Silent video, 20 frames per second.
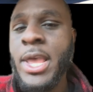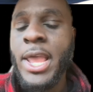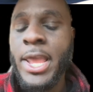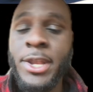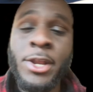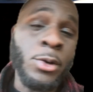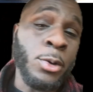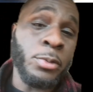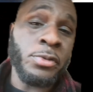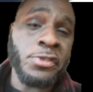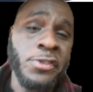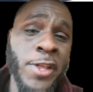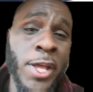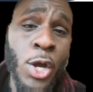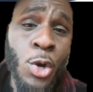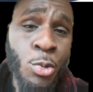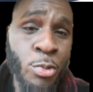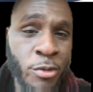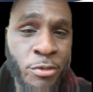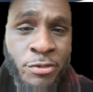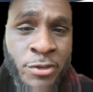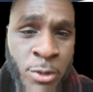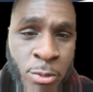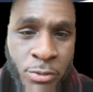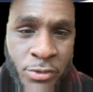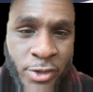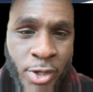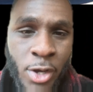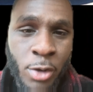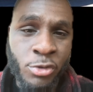and it'll still
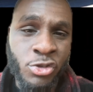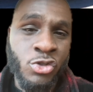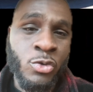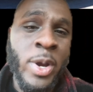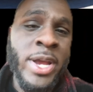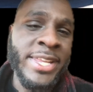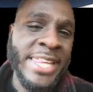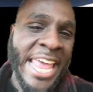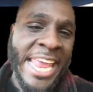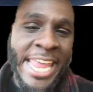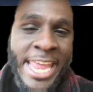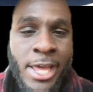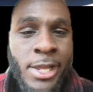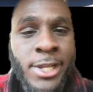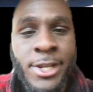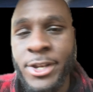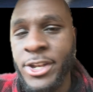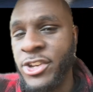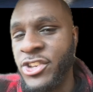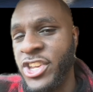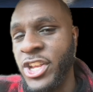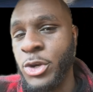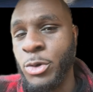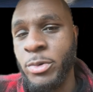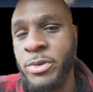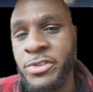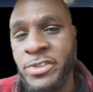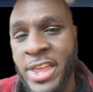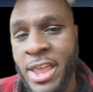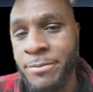refuse to go straight like Ellen
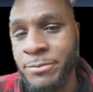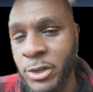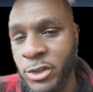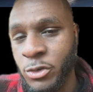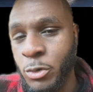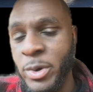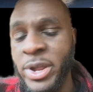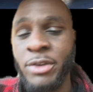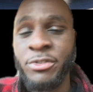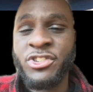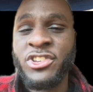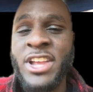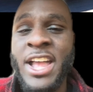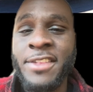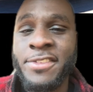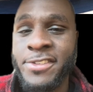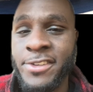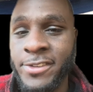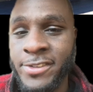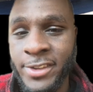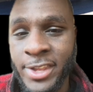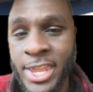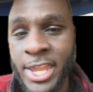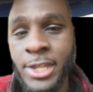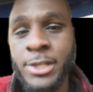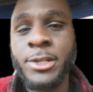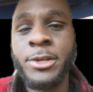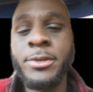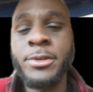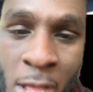DeGeneres after 12 shots of
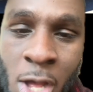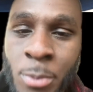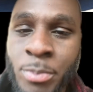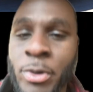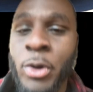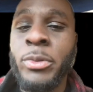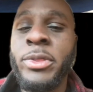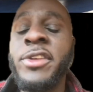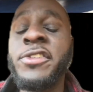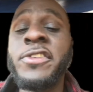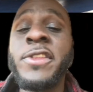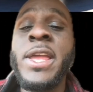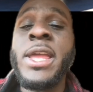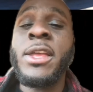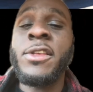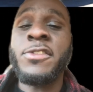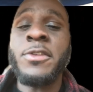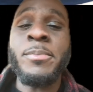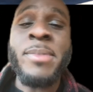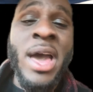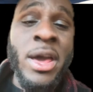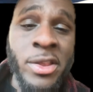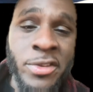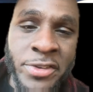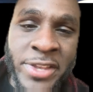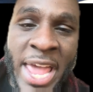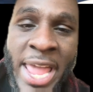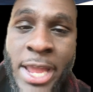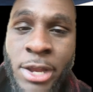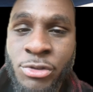tequila. Oh, bro, this thing is about as
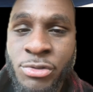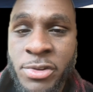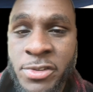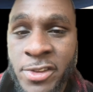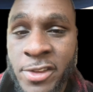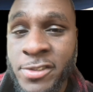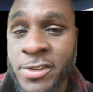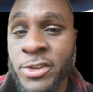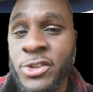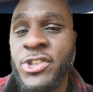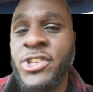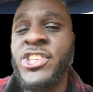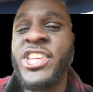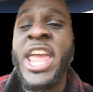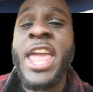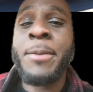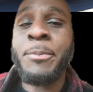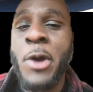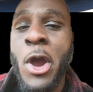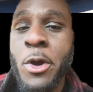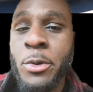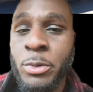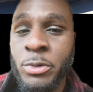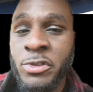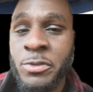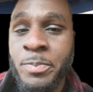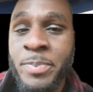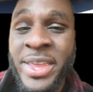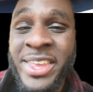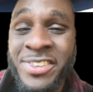dangerous as a Jack Pirtle's
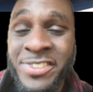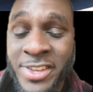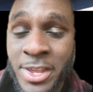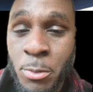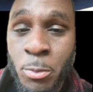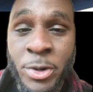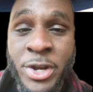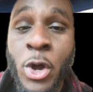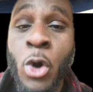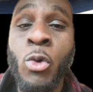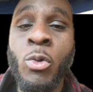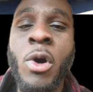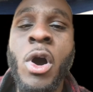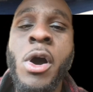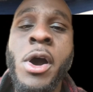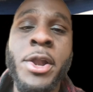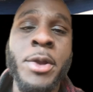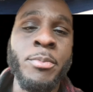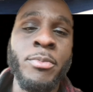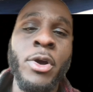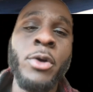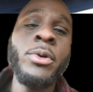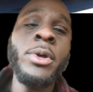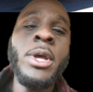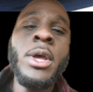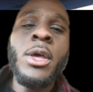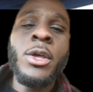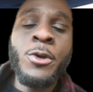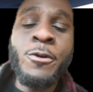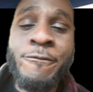biscuit with no water, bro.
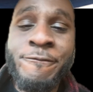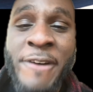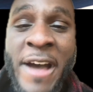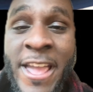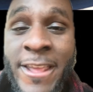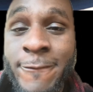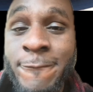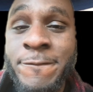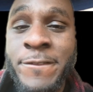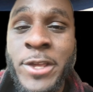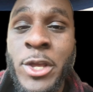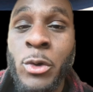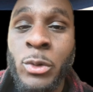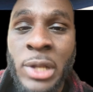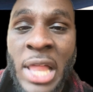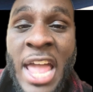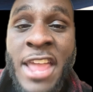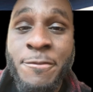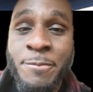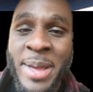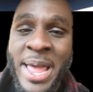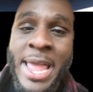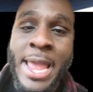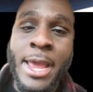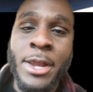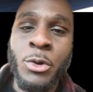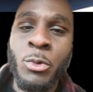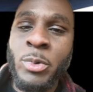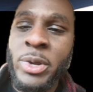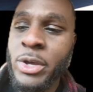You fighting for your life
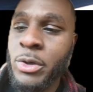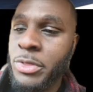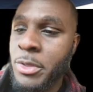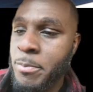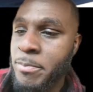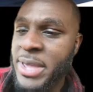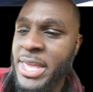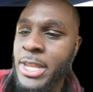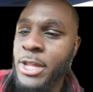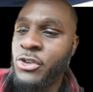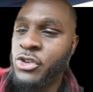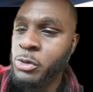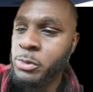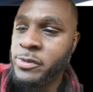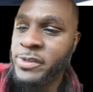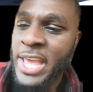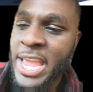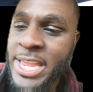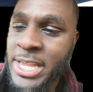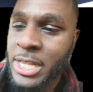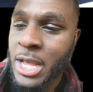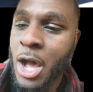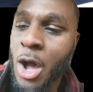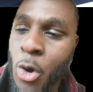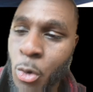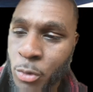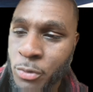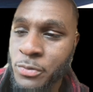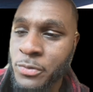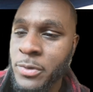behind the wheel. The minute you take
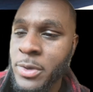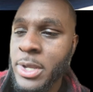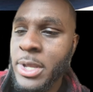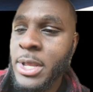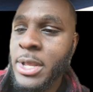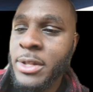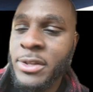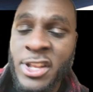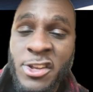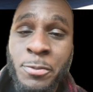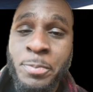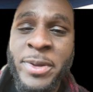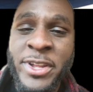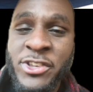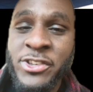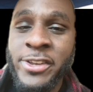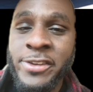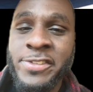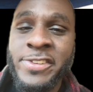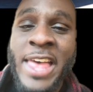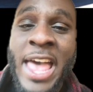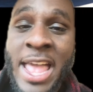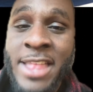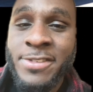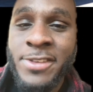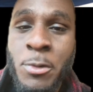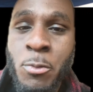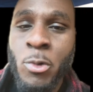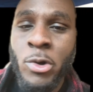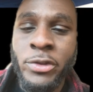off, this bitch decides
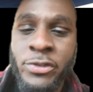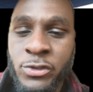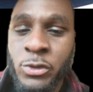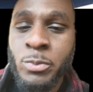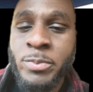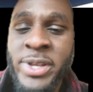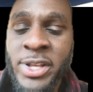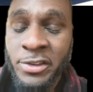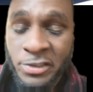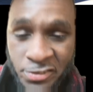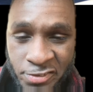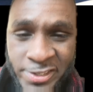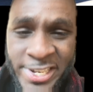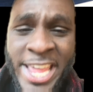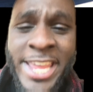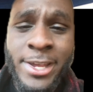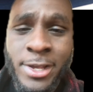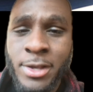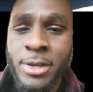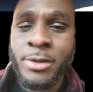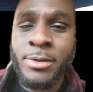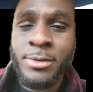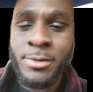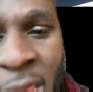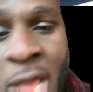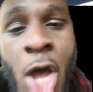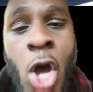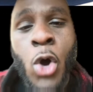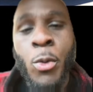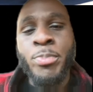it wants to be a snake.
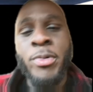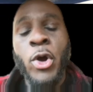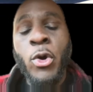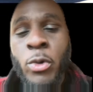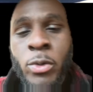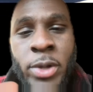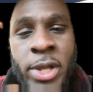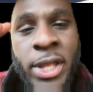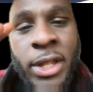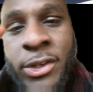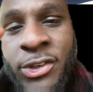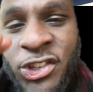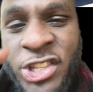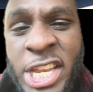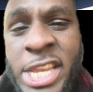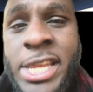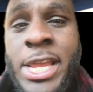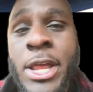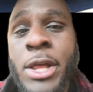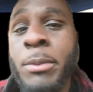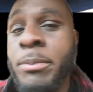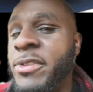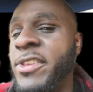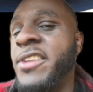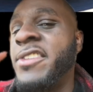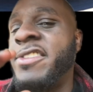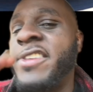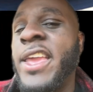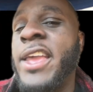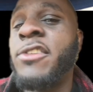Oh, bro, GM's
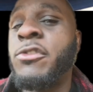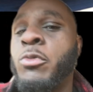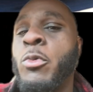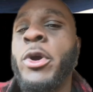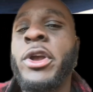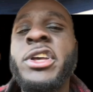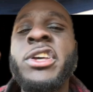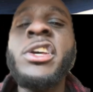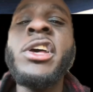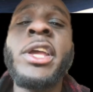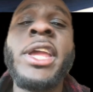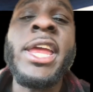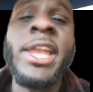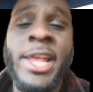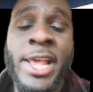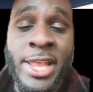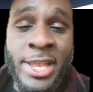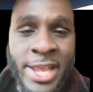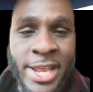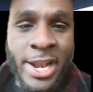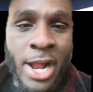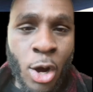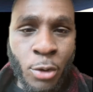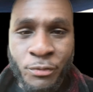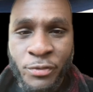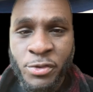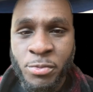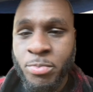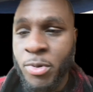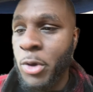execs were cooking in that
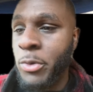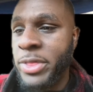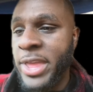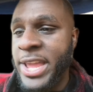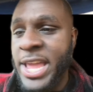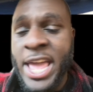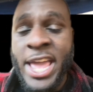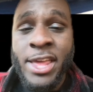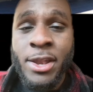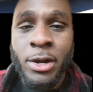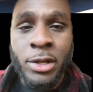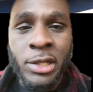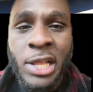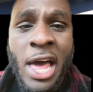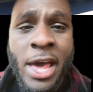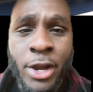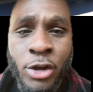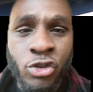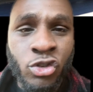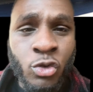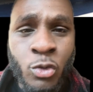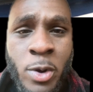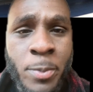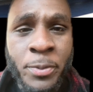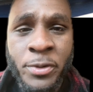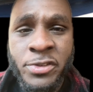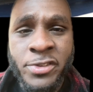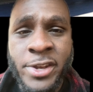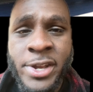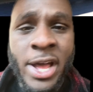office, bro. They had a lot of
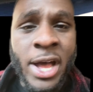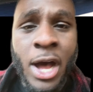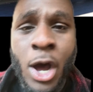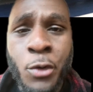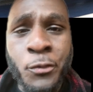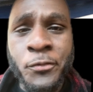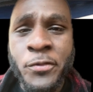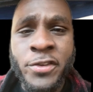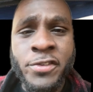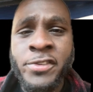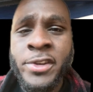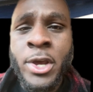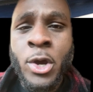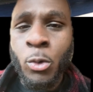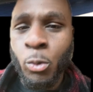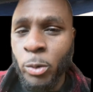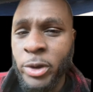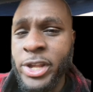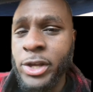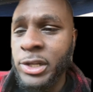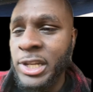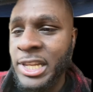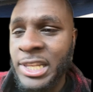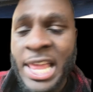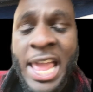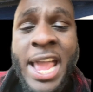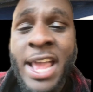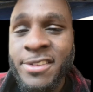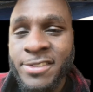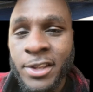strippers in the office, reeling
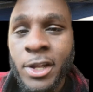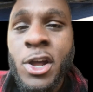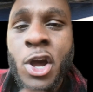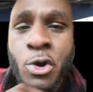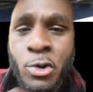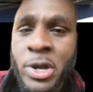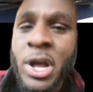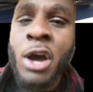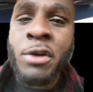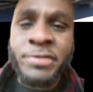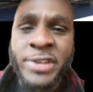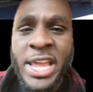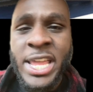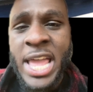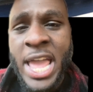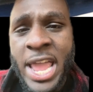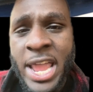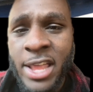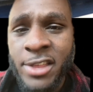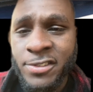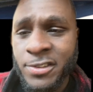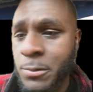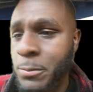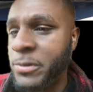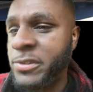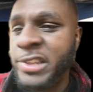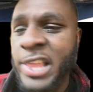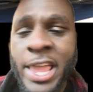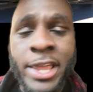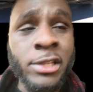lines of coke off their ass, and
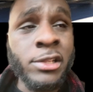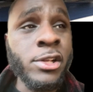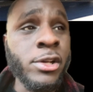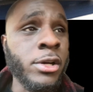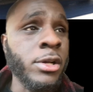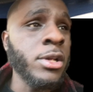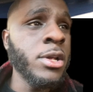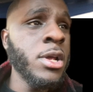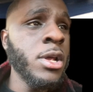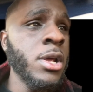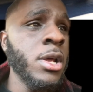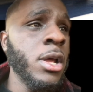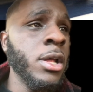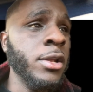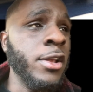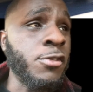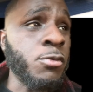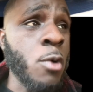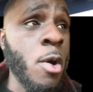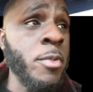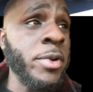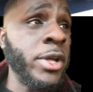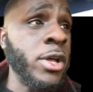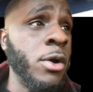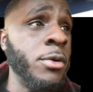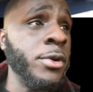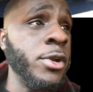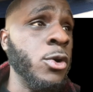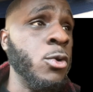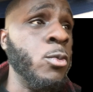was like, look, this is what we're
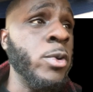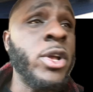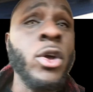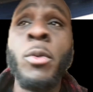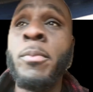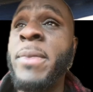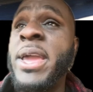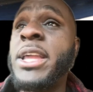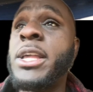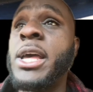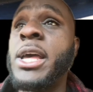going to do. We're going to make a